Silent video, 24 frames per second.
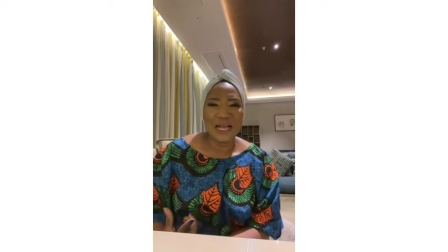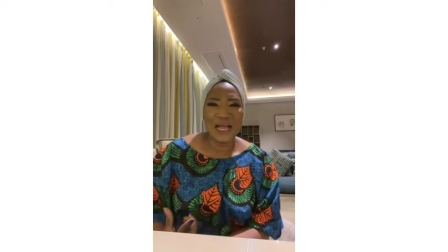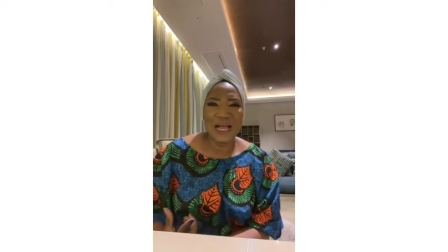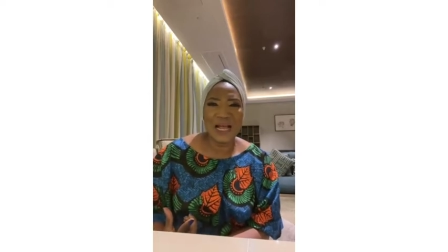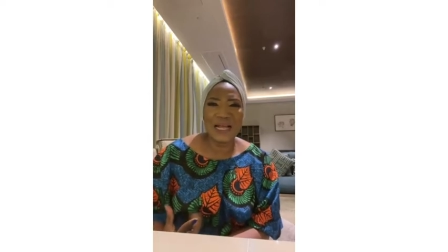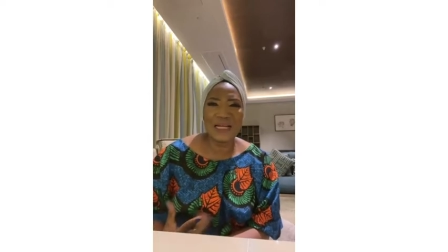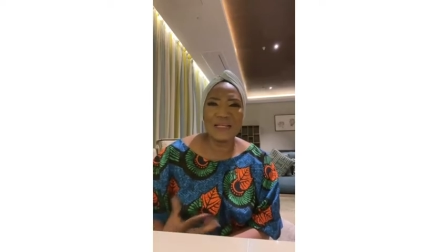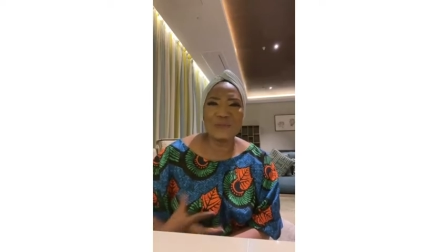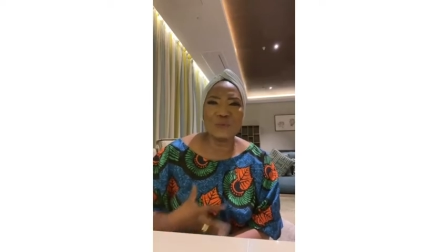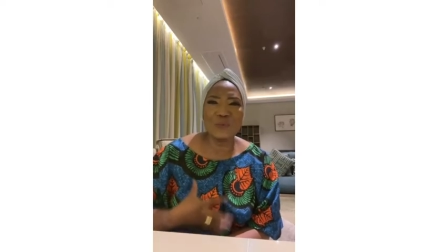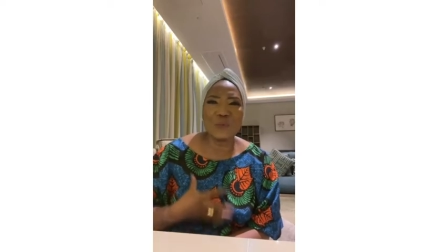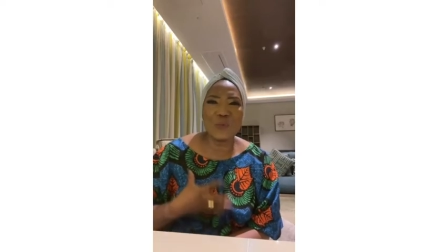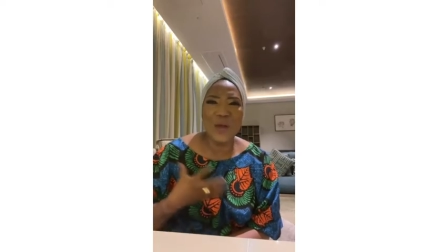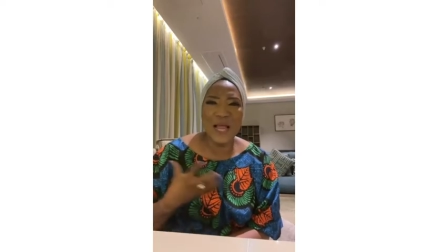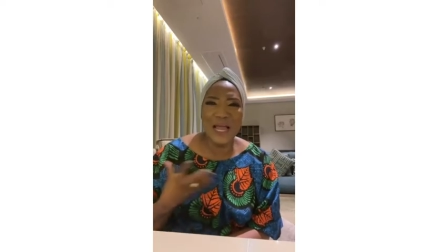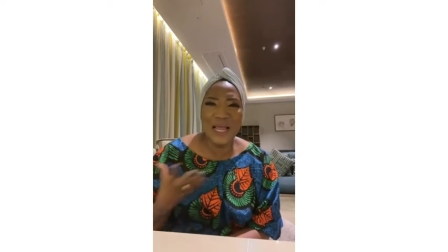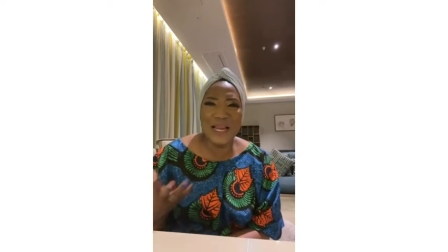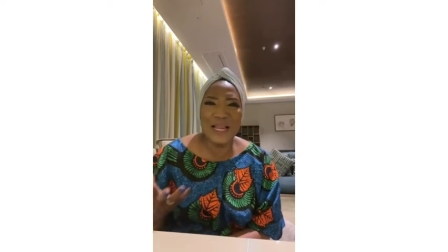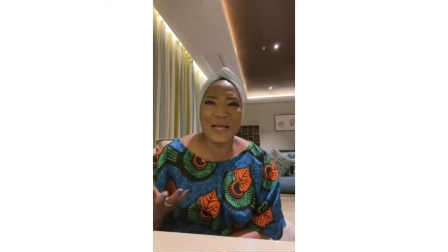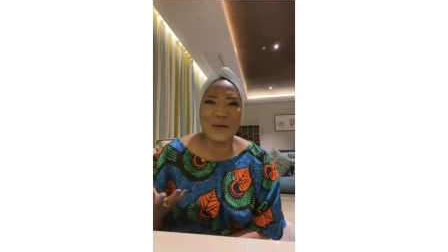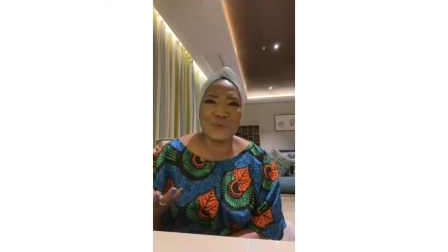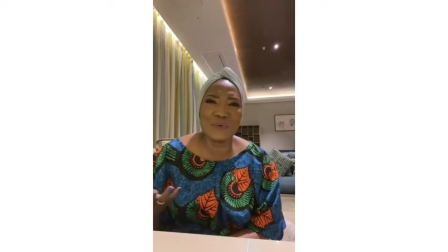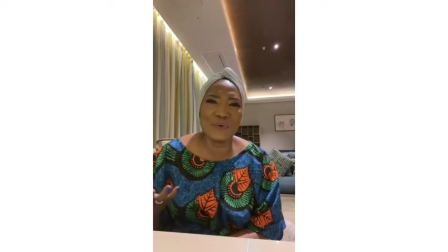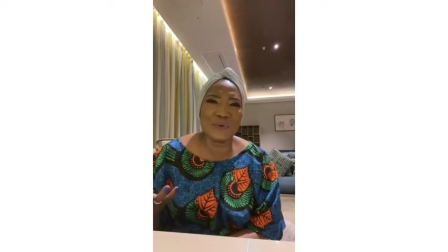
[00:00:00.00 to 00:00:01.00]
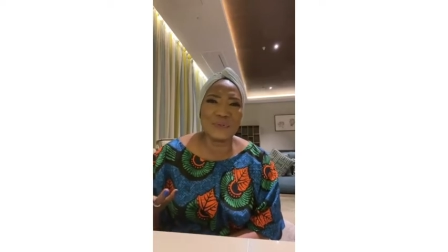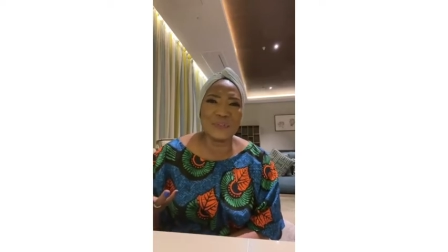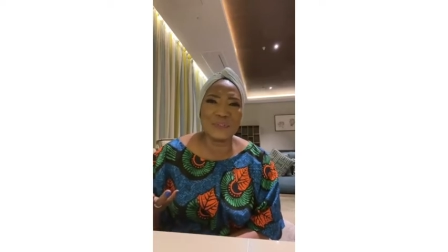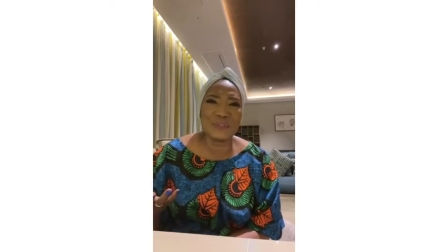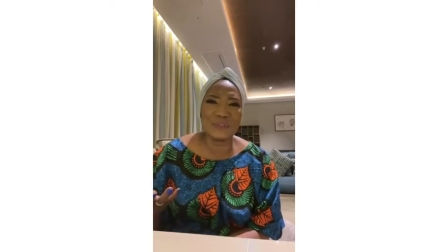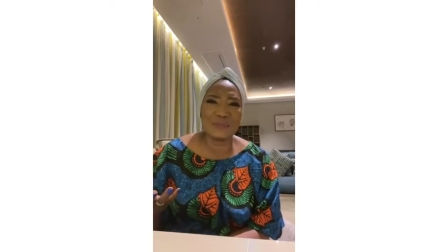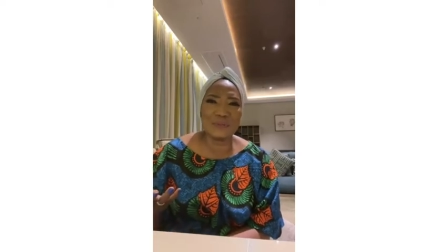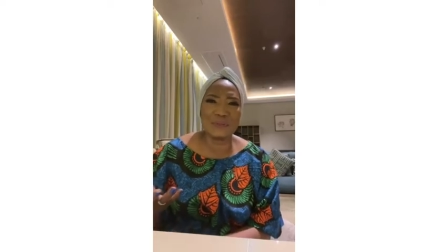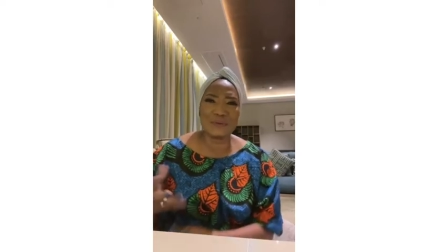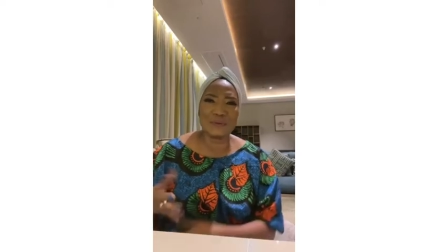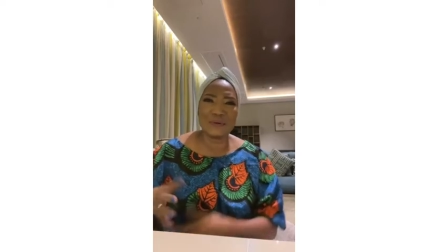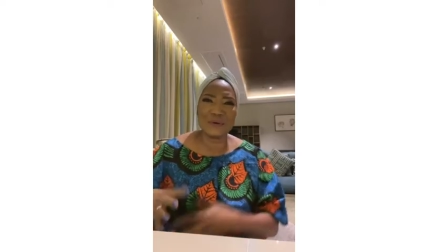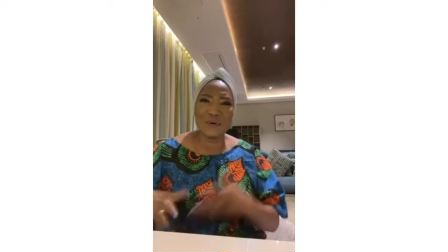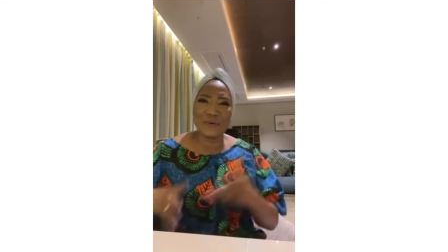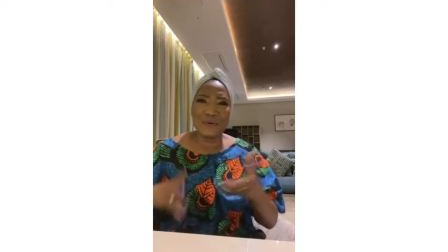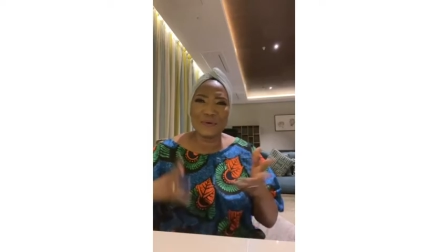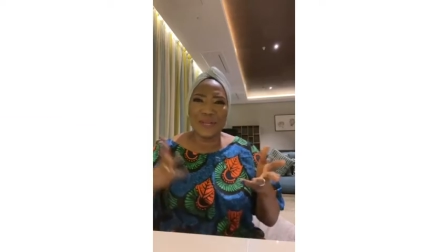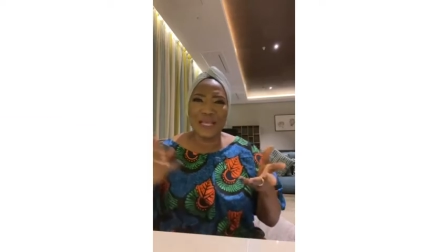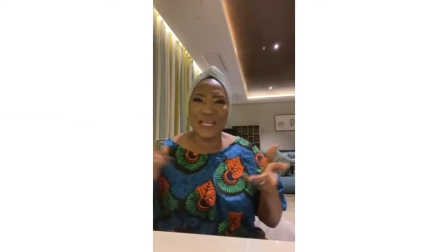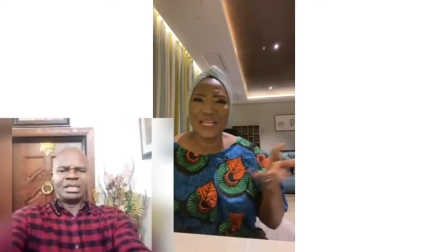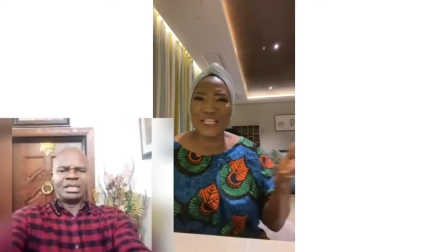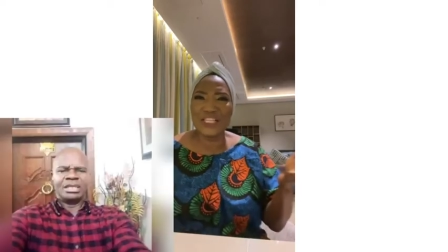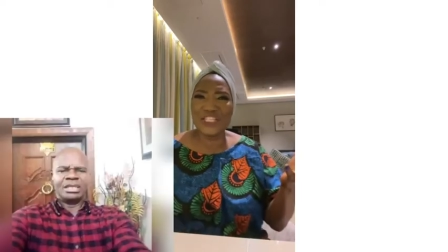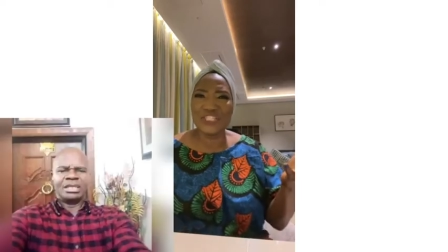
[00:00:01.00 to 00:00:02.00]
And while I was
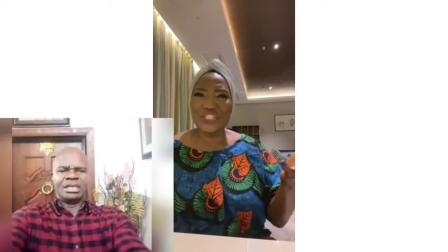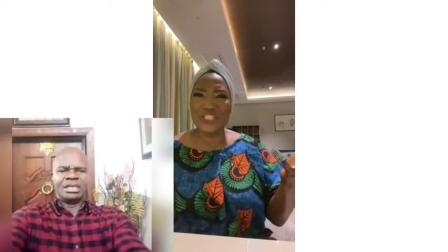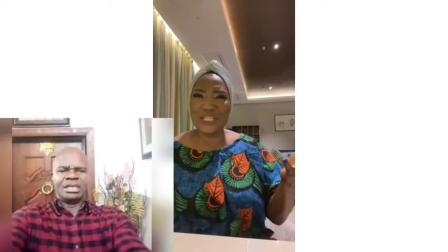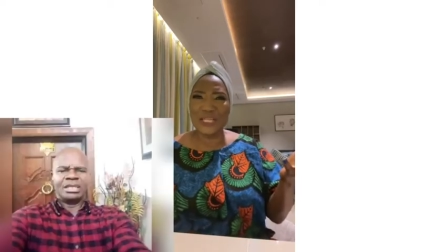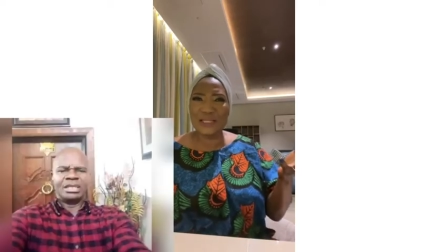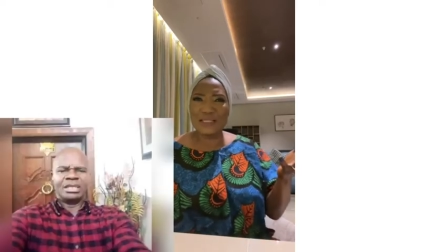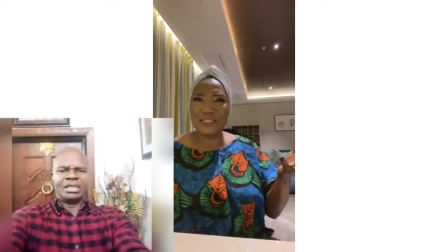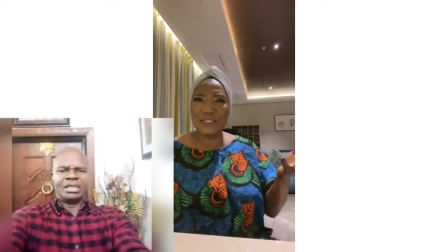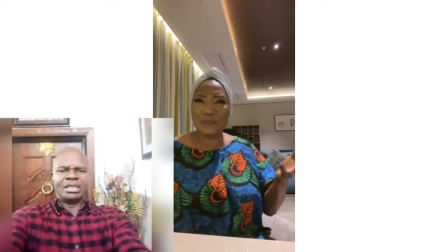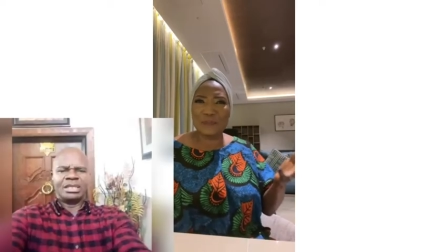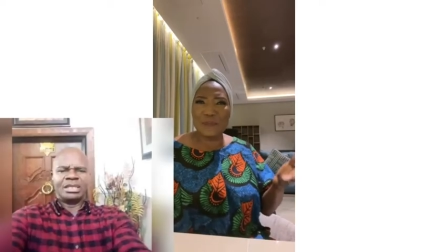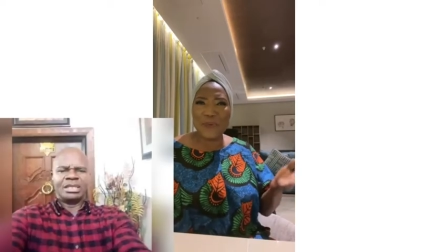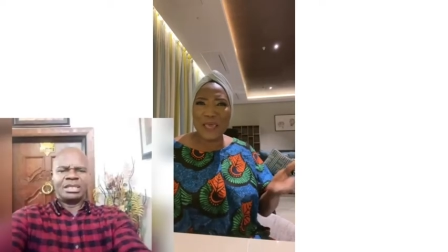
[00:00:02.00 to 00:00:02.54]
on NHN's